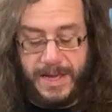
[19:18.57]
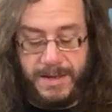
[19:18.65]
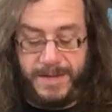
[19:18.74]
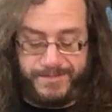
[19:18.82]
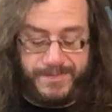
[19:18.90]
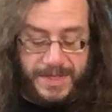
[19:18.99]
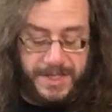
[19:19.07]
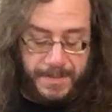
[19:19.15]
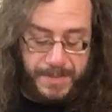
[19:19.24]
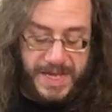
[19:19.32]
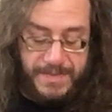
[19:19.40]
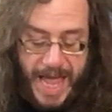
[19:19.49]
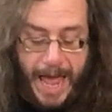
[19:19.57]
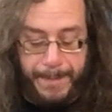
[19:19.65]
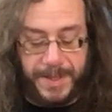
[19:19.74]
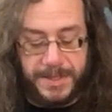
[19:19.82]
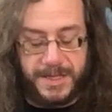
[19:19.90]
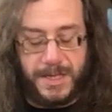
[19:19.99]
It simply
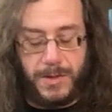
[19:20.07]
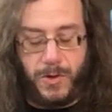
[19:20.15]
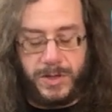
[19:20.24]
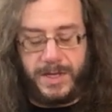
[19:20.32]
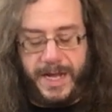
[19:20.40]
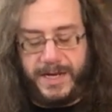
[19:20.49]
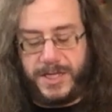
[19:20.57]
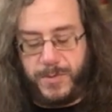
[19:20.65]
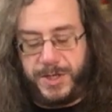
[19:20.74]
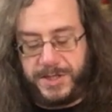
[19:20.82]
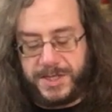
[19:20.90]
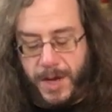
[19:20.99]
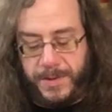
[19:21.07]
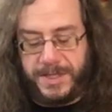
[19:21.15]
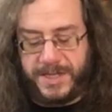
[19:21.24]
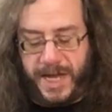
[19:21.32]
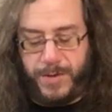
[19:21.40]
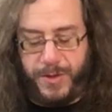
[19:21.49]
happens that the Lord and Lady's wishes
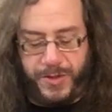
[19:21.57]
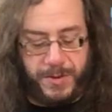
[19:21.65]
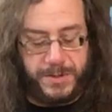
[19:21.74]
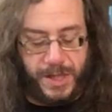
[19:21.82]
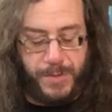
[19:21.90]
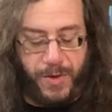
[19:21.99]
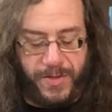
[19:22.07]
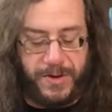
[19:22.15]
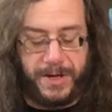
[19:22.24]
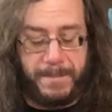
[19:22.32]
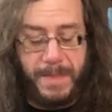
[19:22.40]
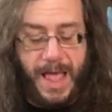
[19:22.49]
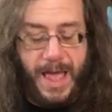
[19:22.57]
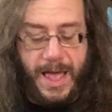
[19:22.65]
coincide with those of the Brotherhood,